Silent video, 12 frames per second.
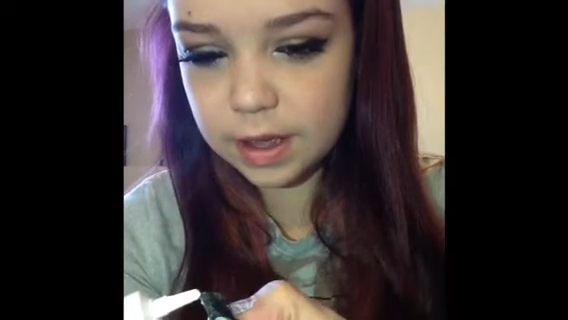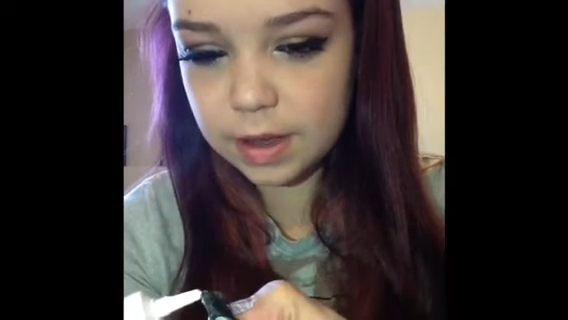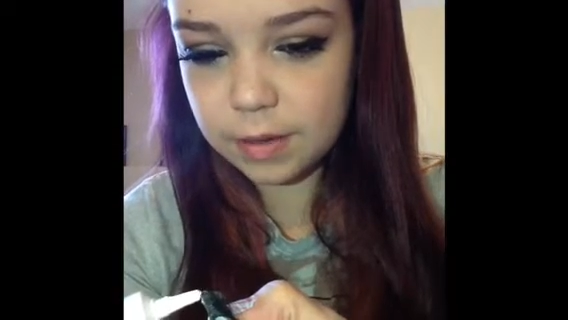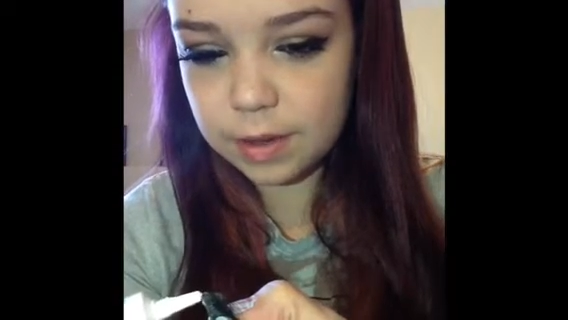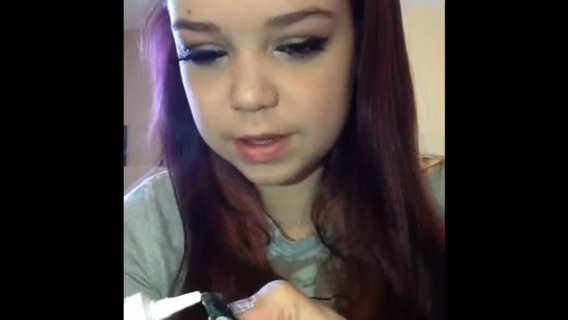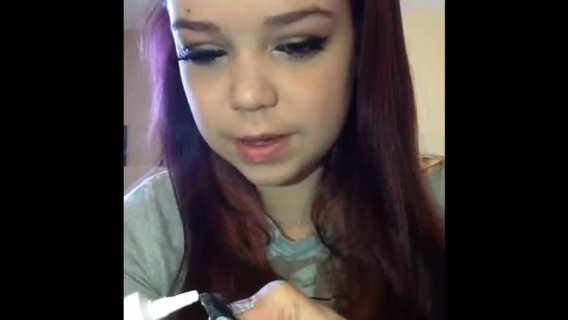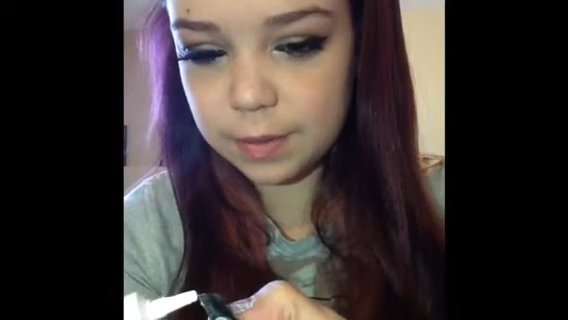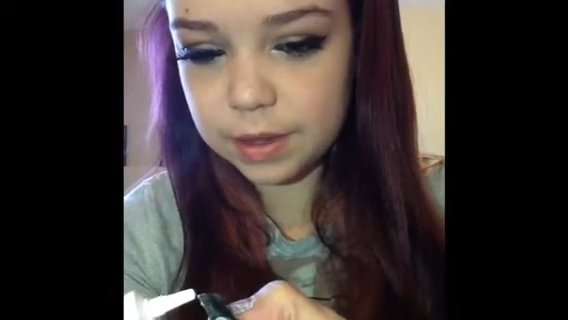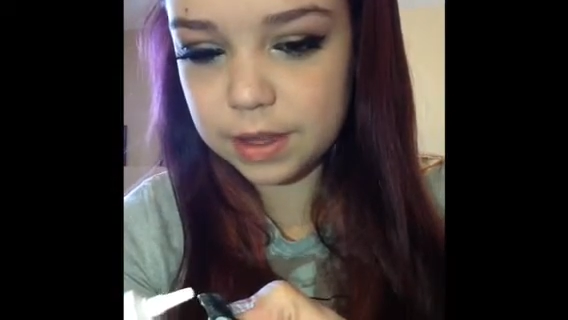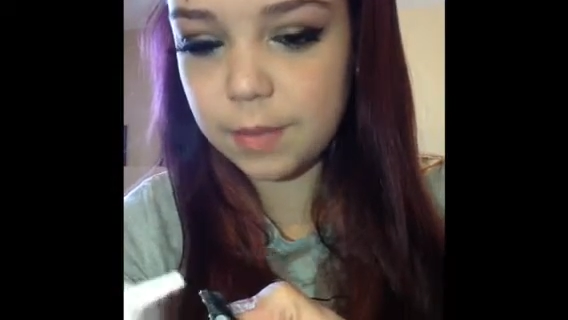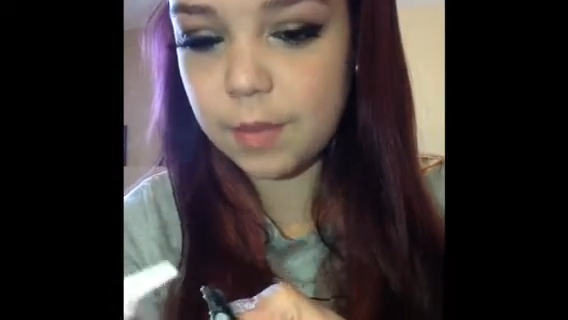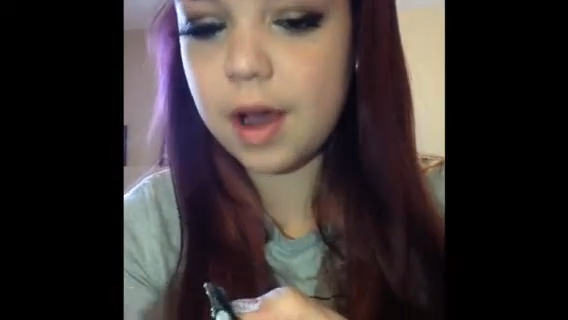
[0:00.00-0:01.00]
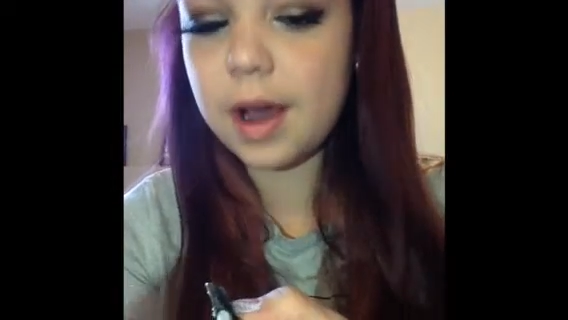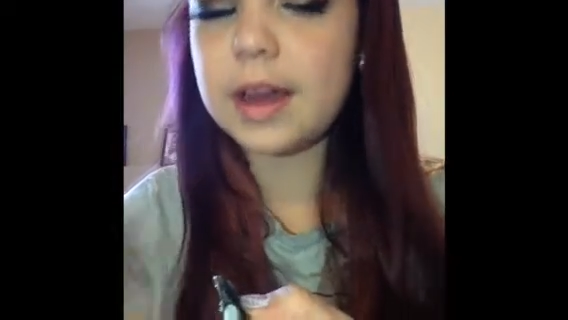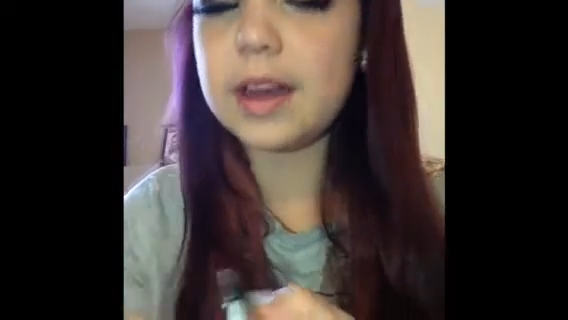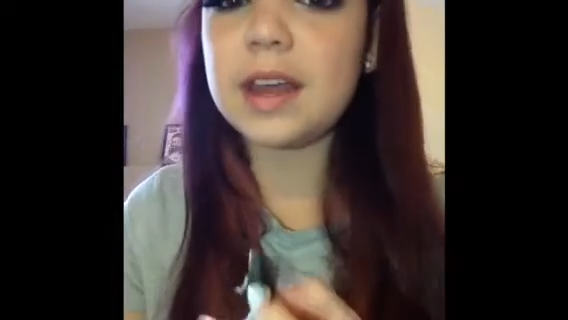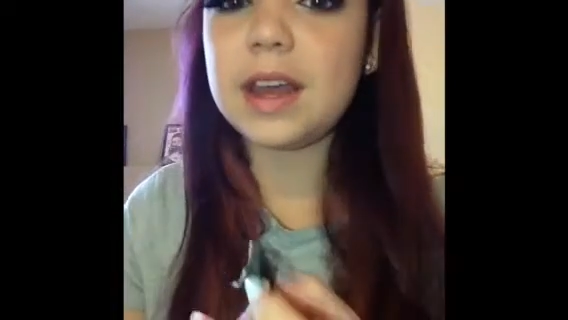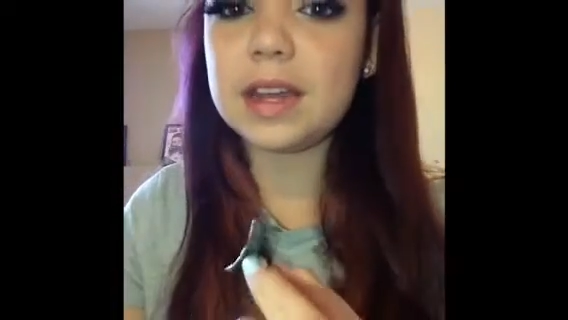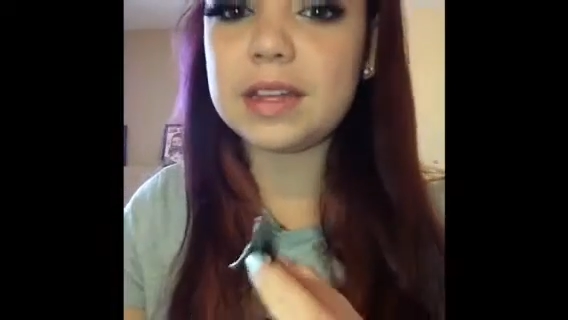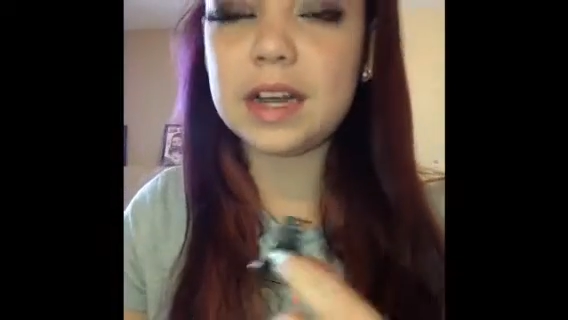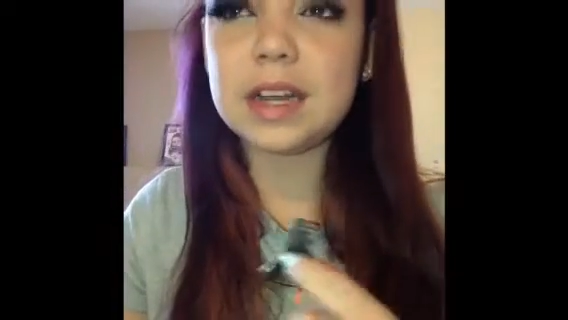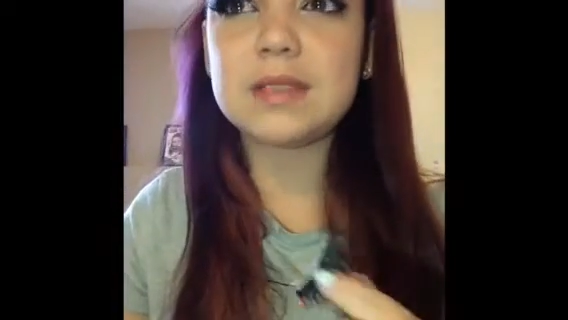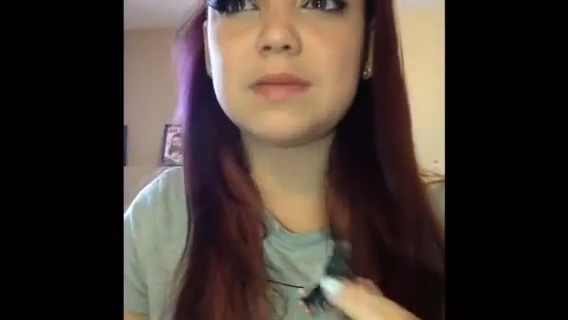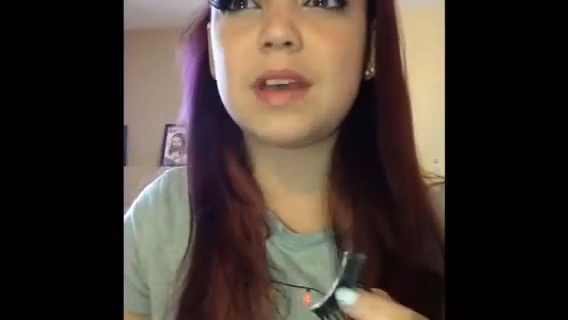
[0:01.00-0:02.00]
And once you put them on, it
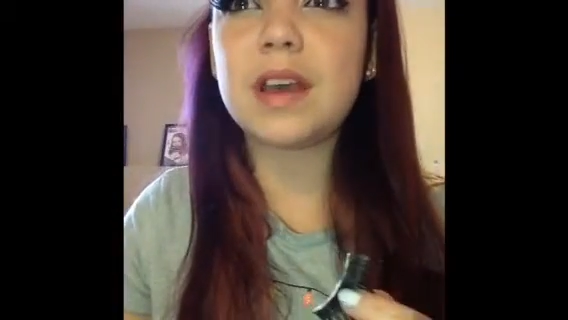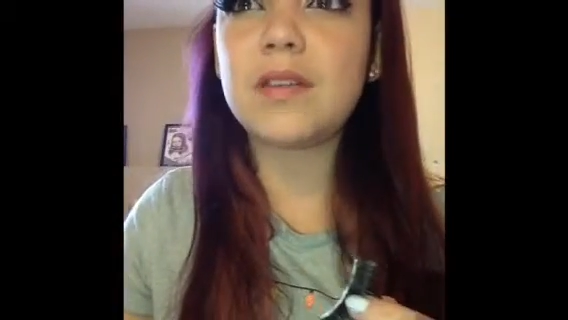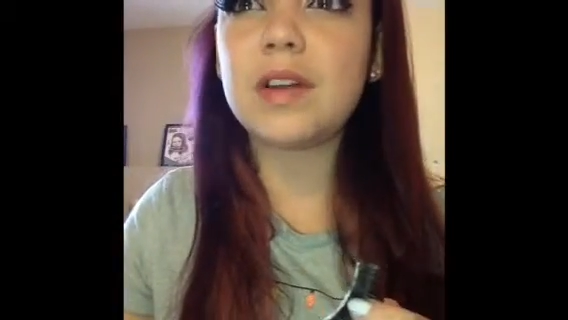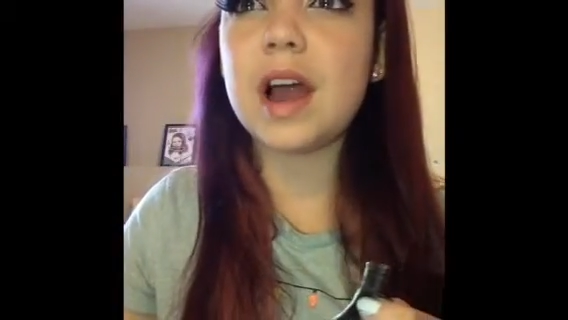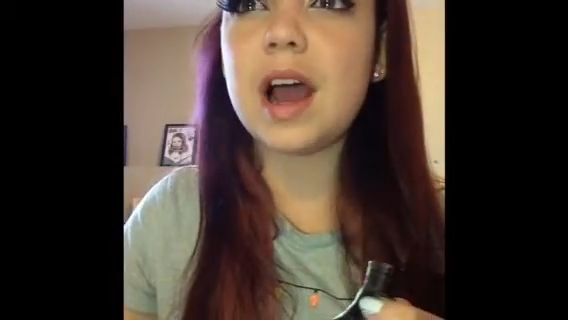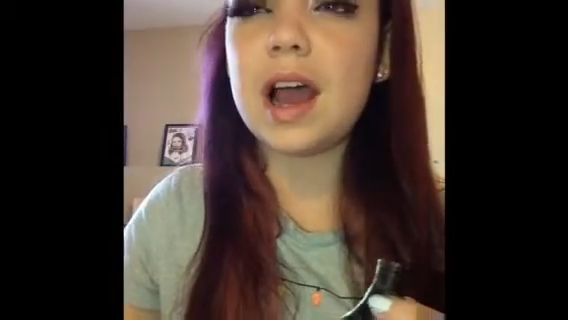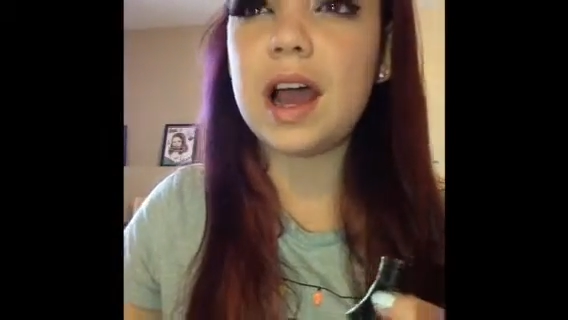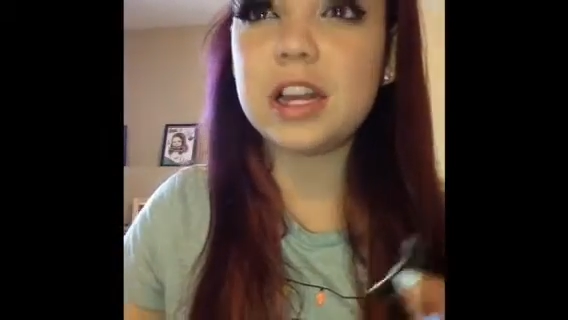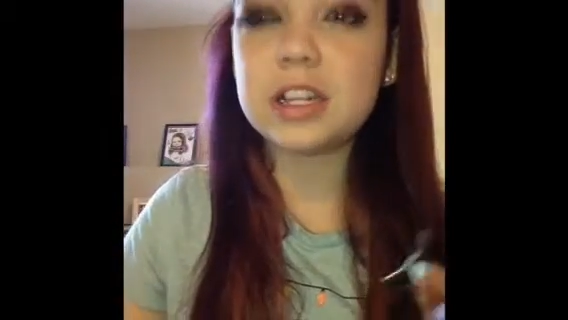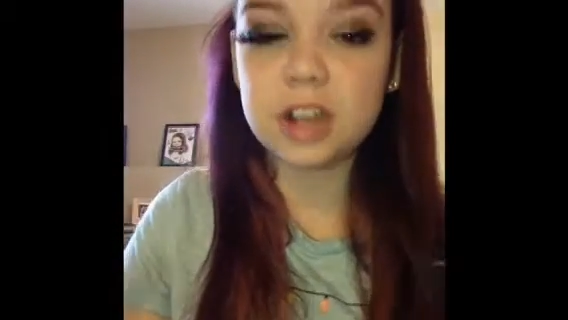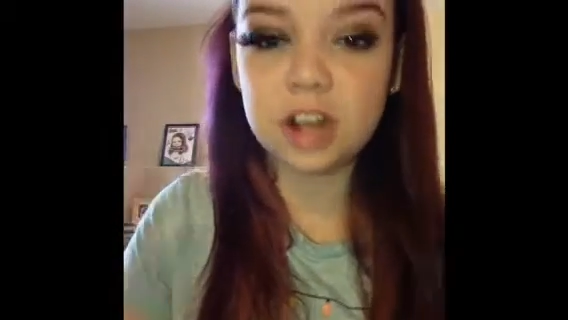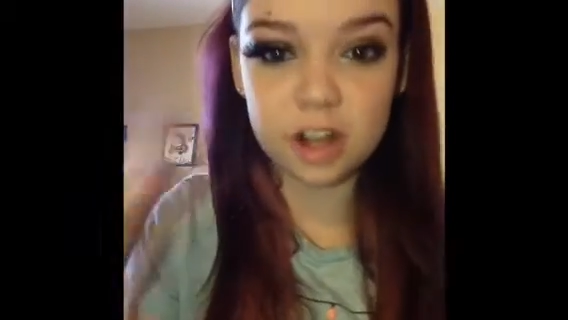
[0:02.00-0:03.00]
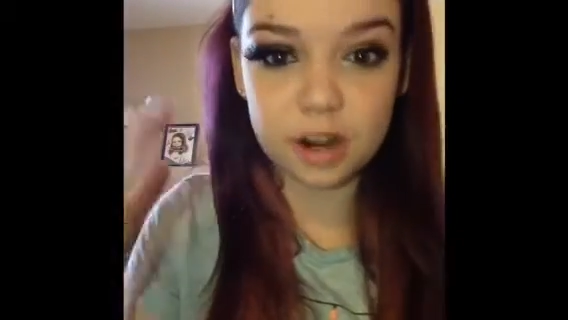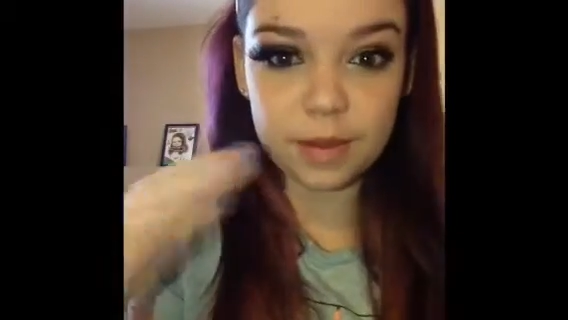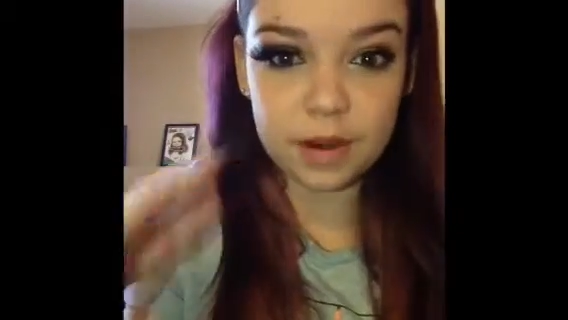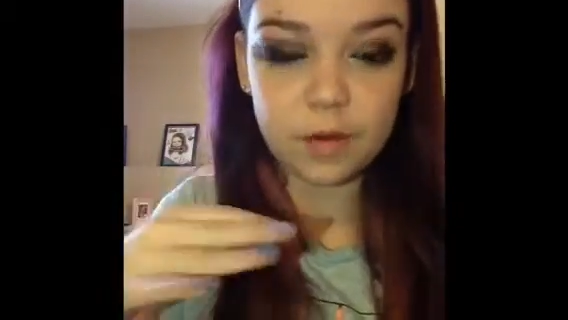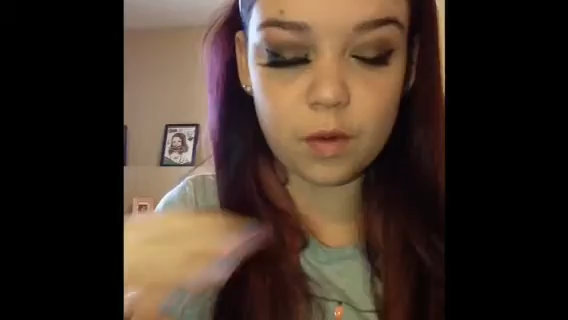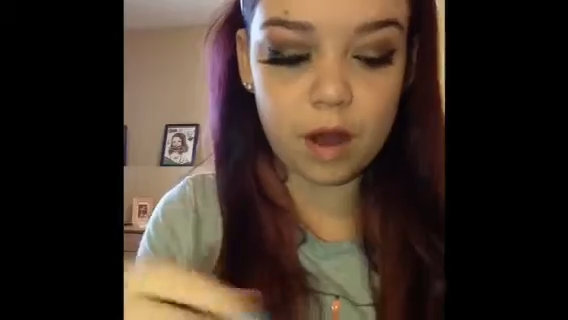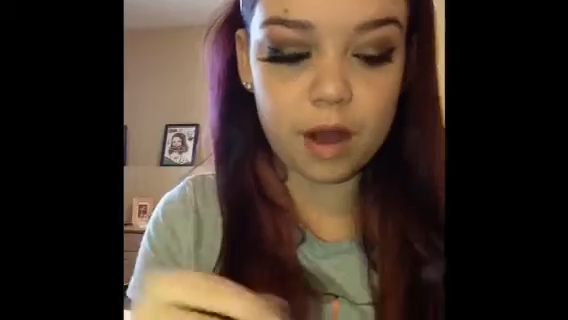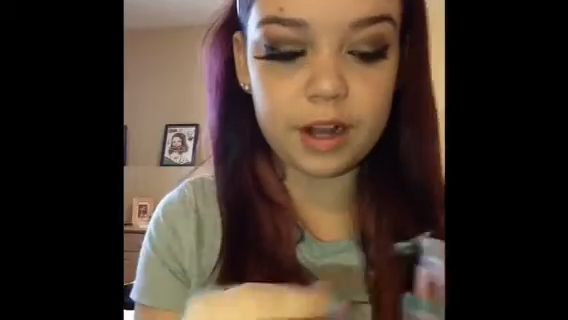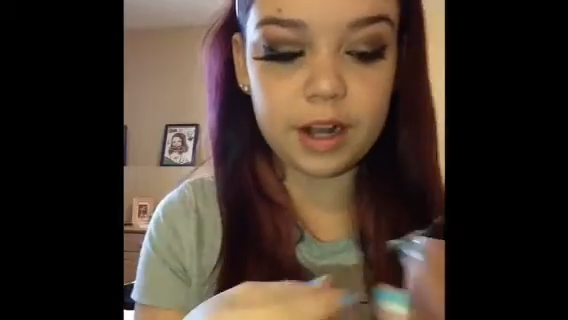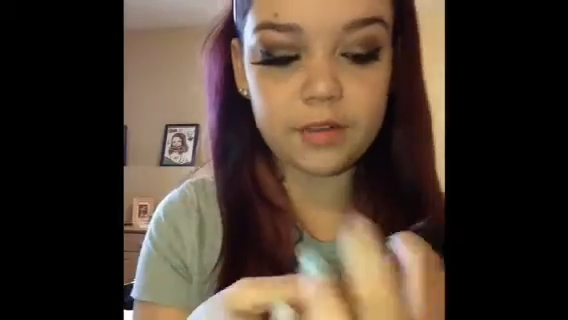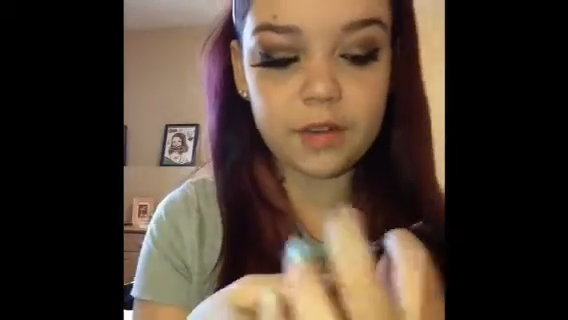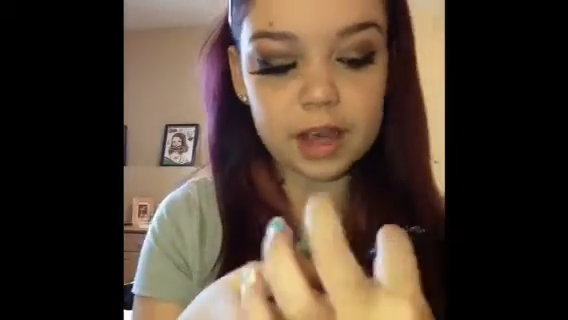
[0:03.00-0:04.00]
does give your eyes a little bit of a
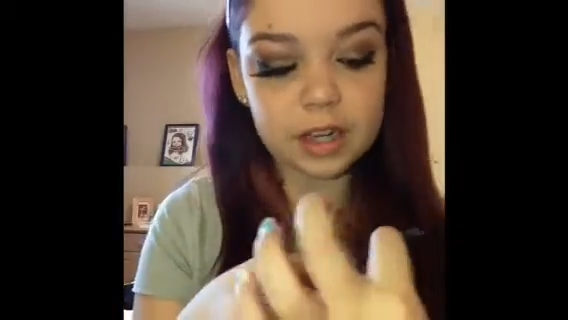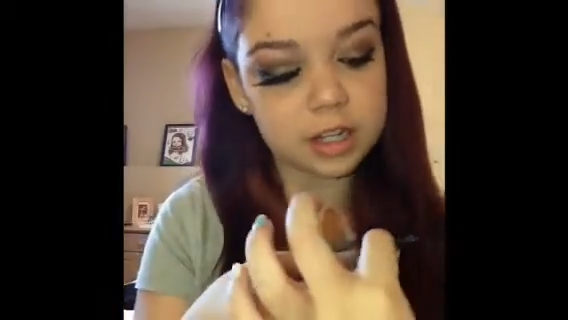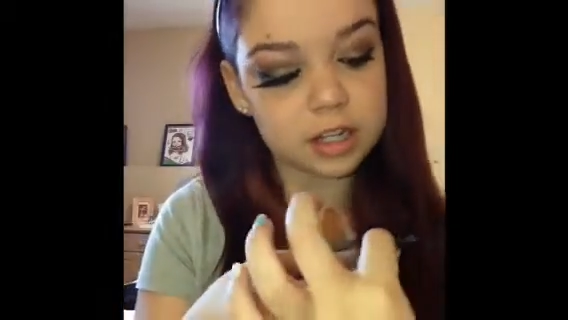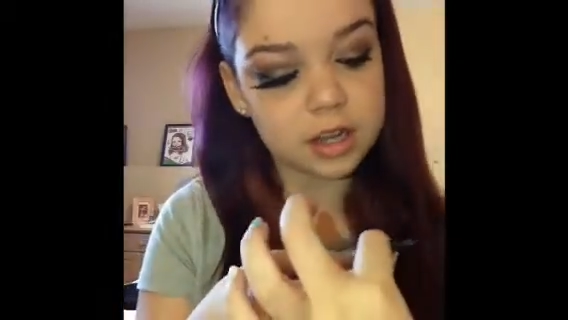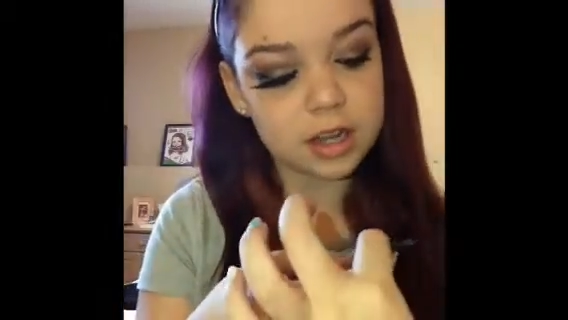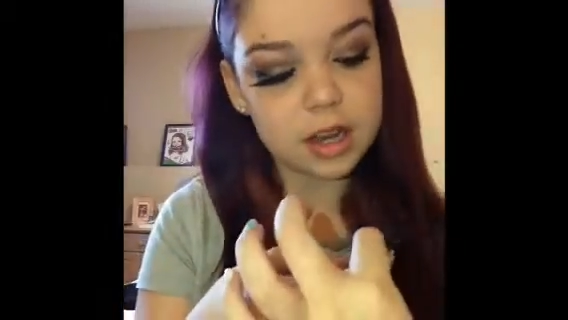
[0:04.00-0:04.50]
watery effect.